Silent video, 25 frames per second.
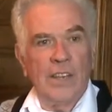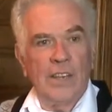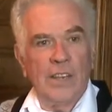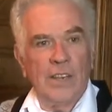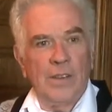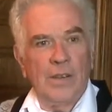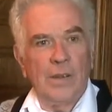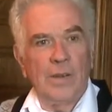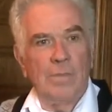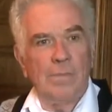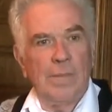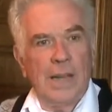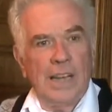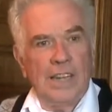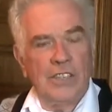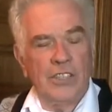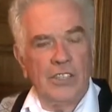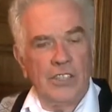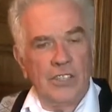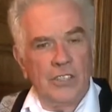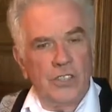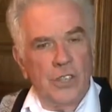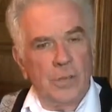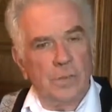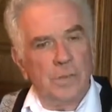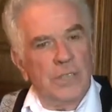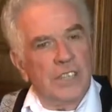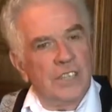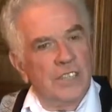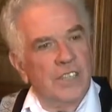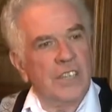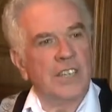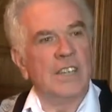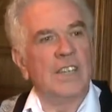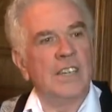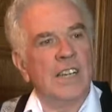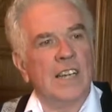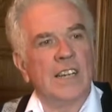Imagine somebody
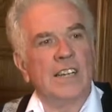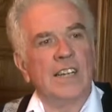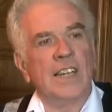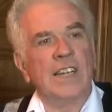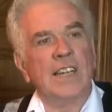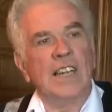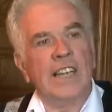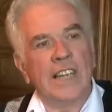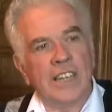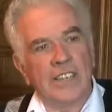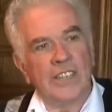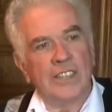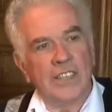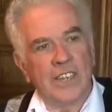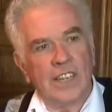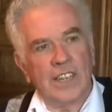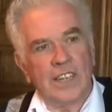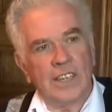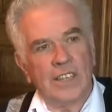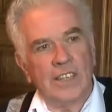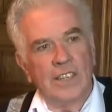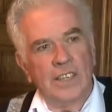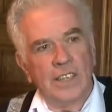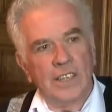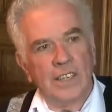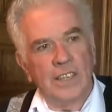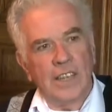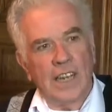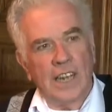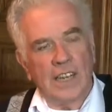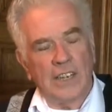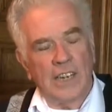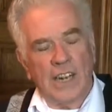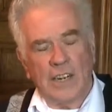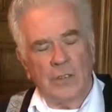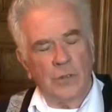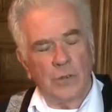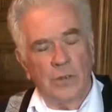sitting at a lakeside,
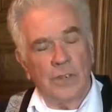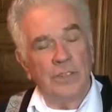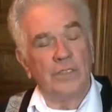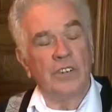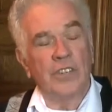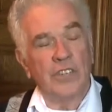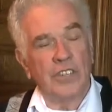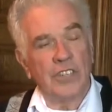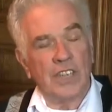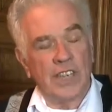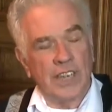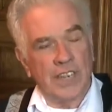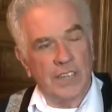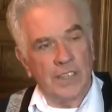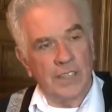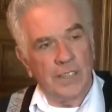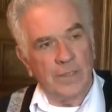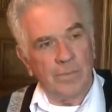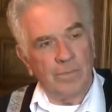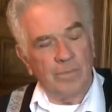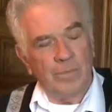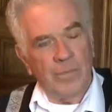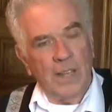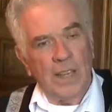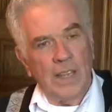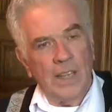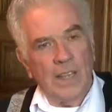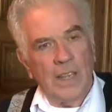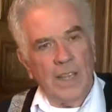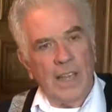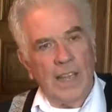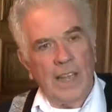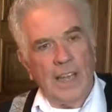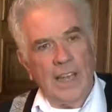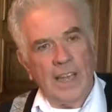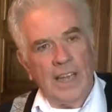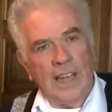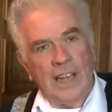at a riverside,
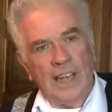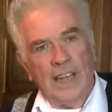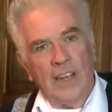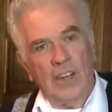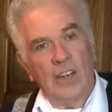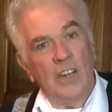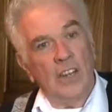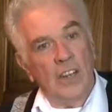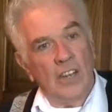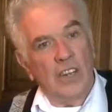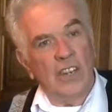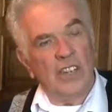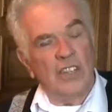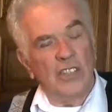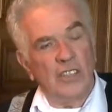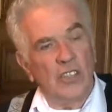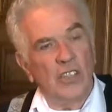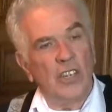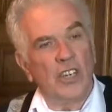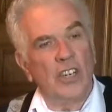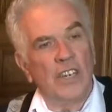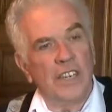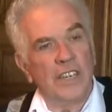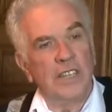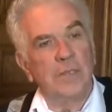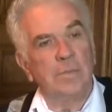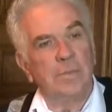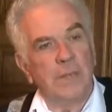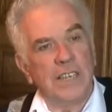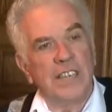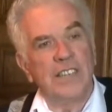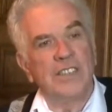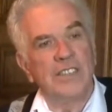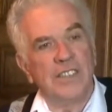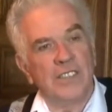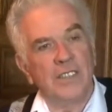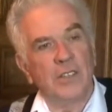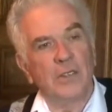and enjoying the
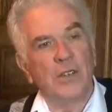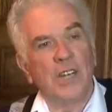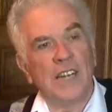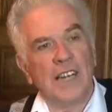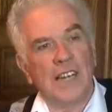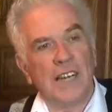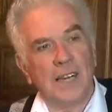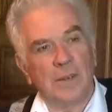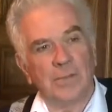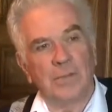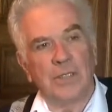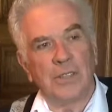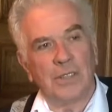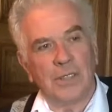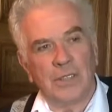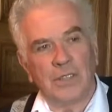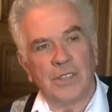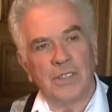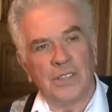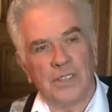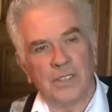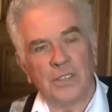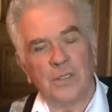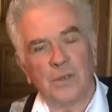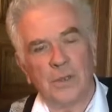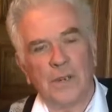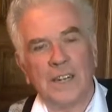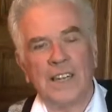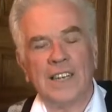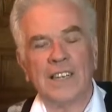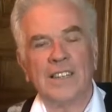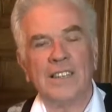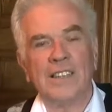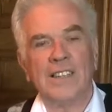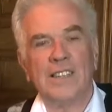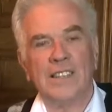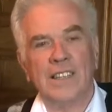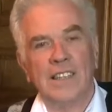peace and the calm and the
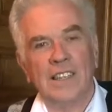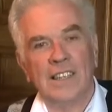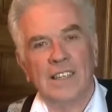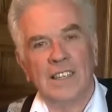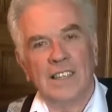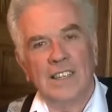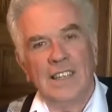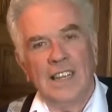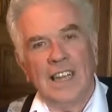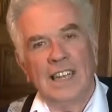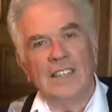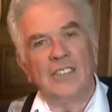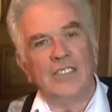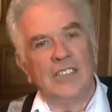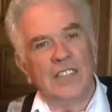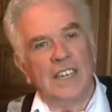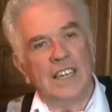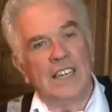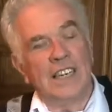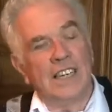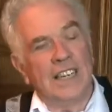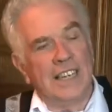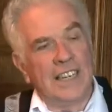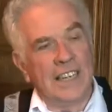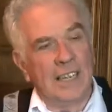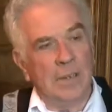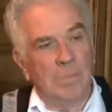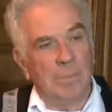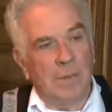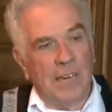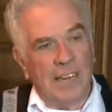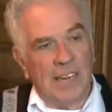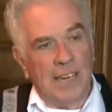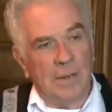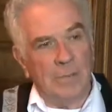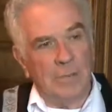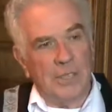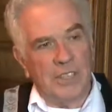quiet. And there's a little kid
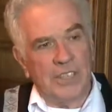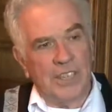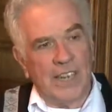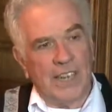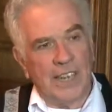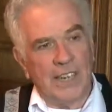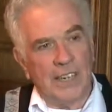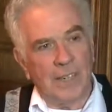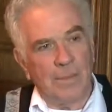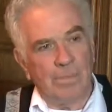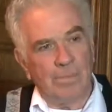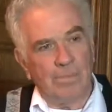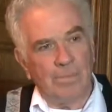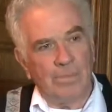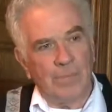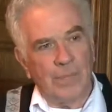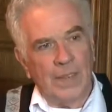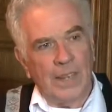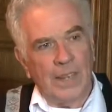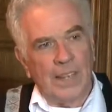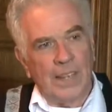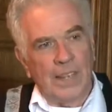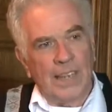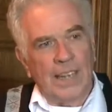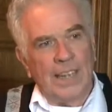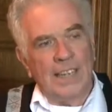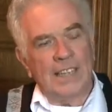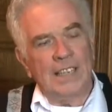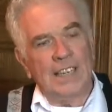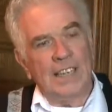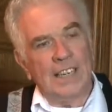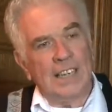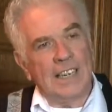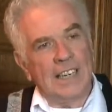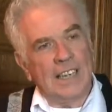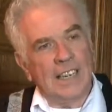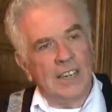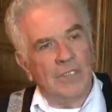playing beside him, and the
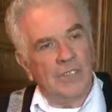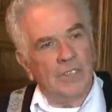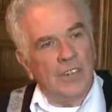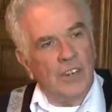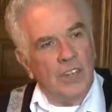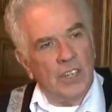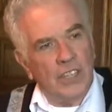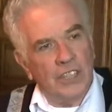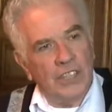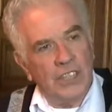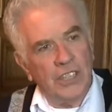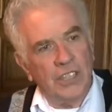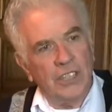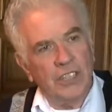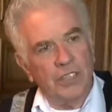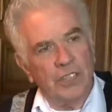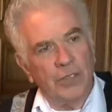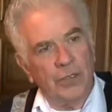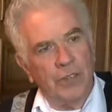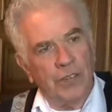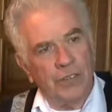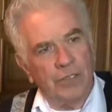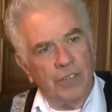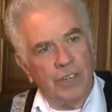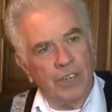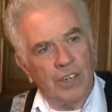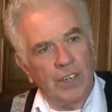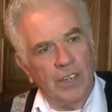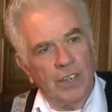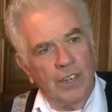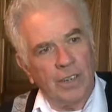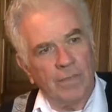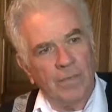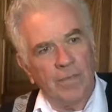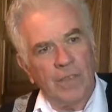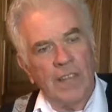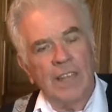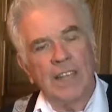little kid falls into the river,
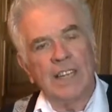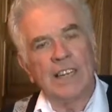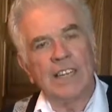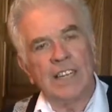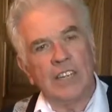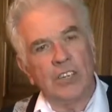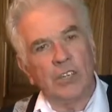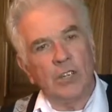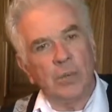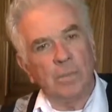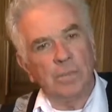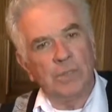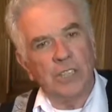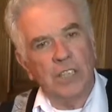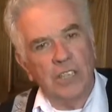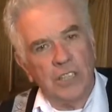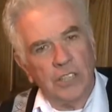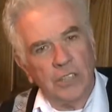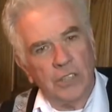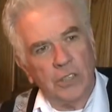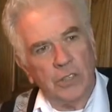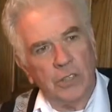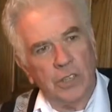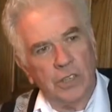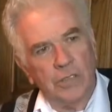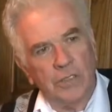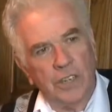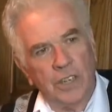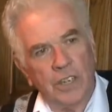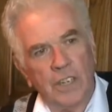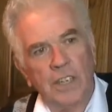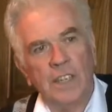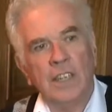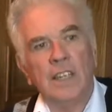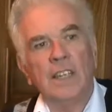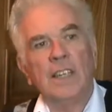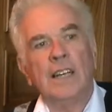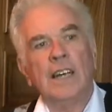and he jumps into the river,
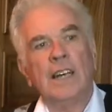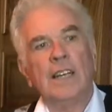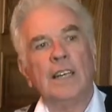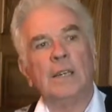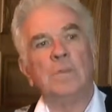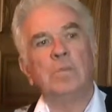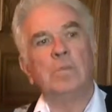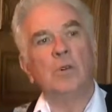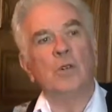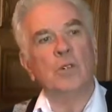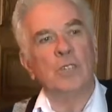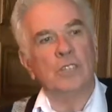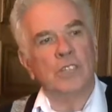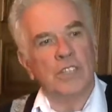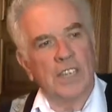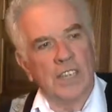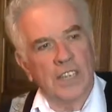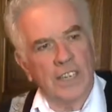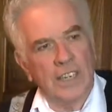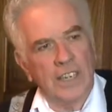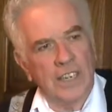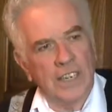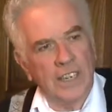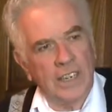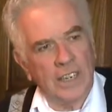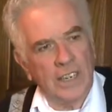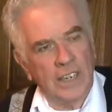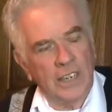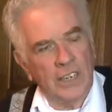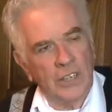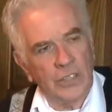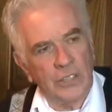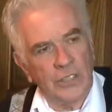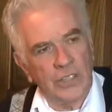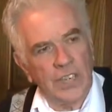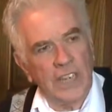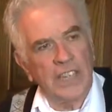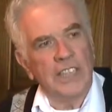and he pulls the little kid
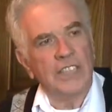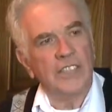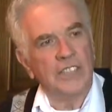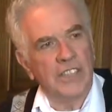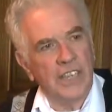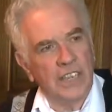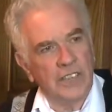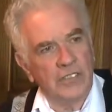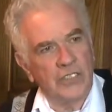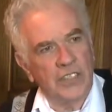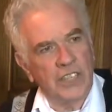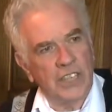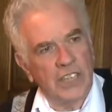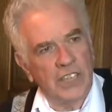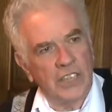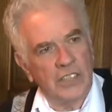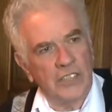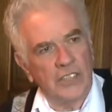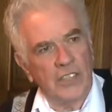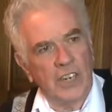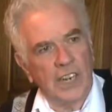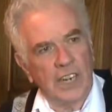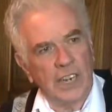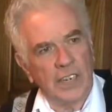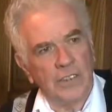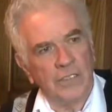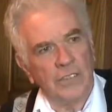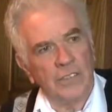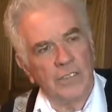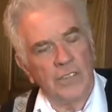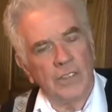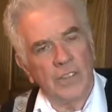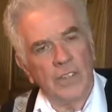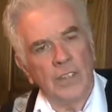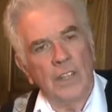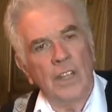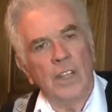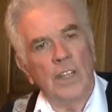out, and he saves the kid's life.
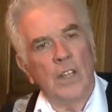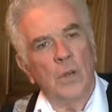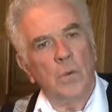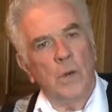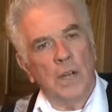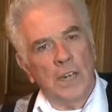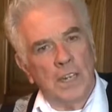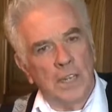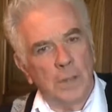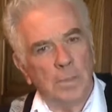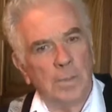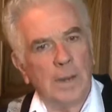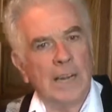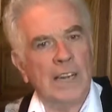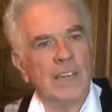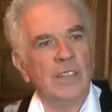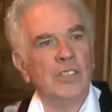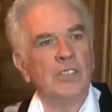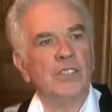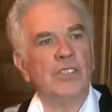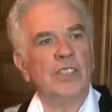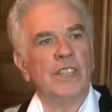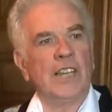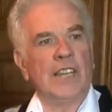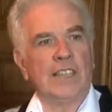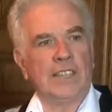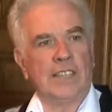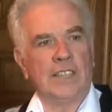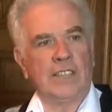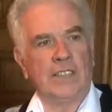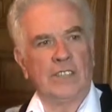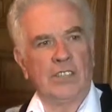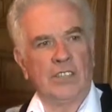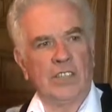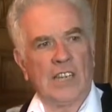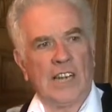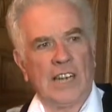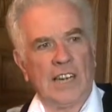What will the parents of that
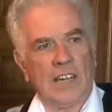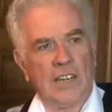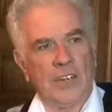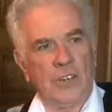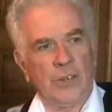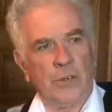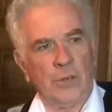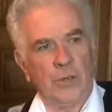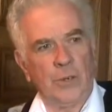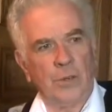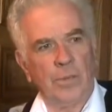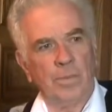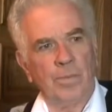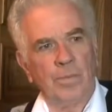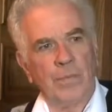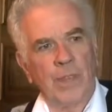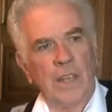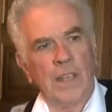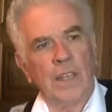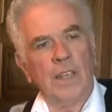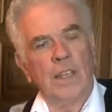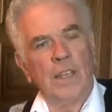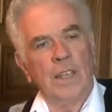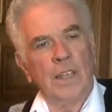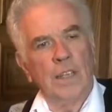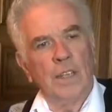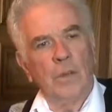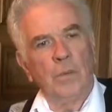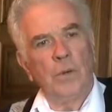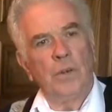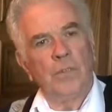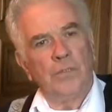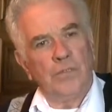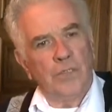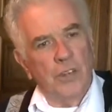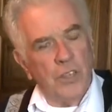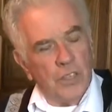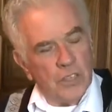child do? Well,
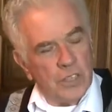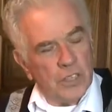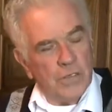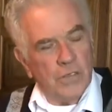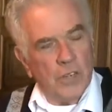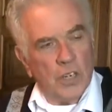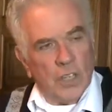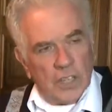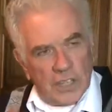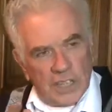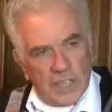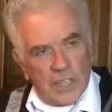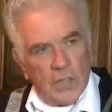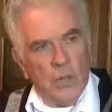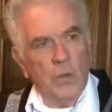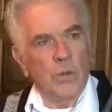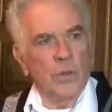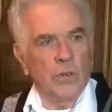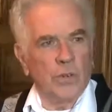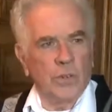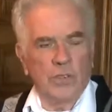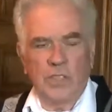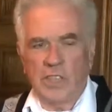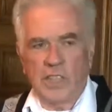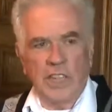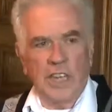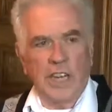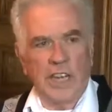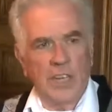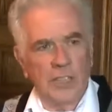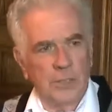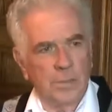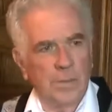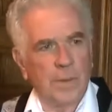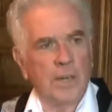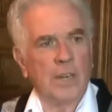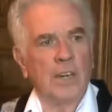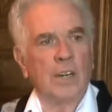first of all, they'll go to the
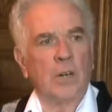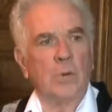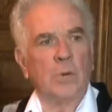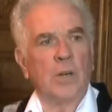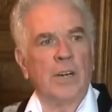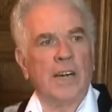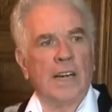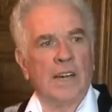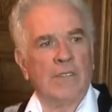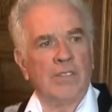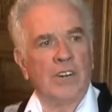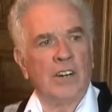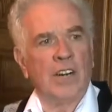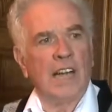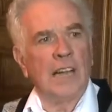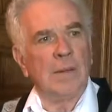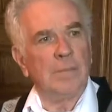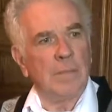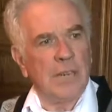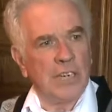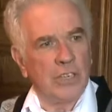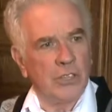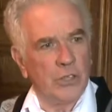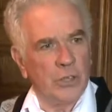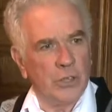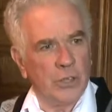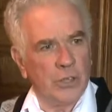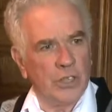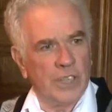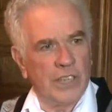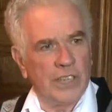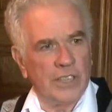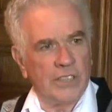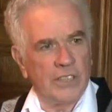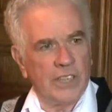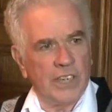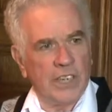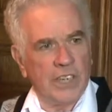hospital or wherever and make sure
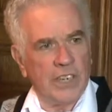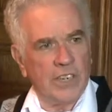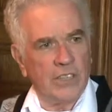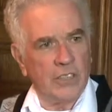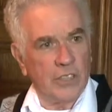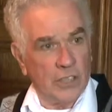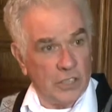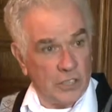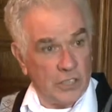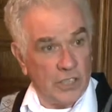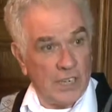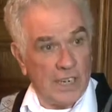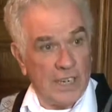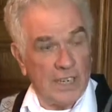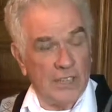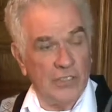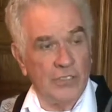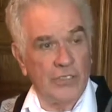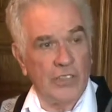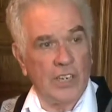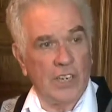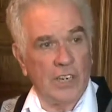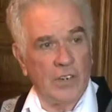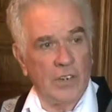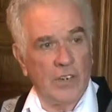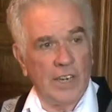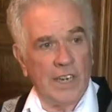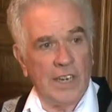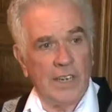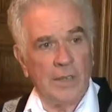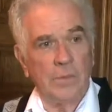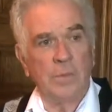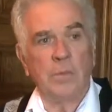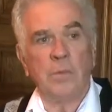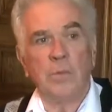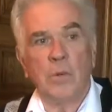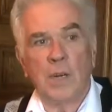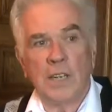that their child is all right.
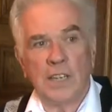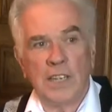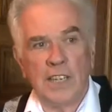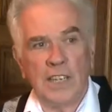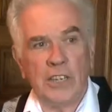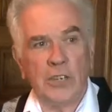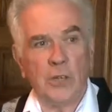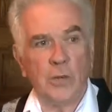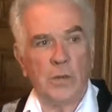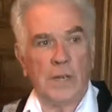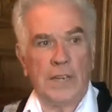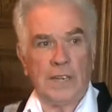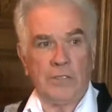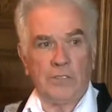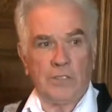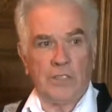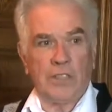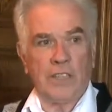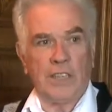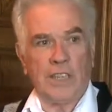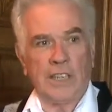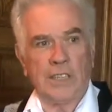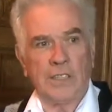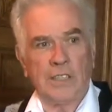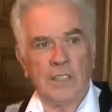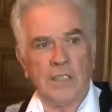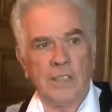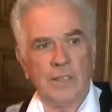What will they do after that?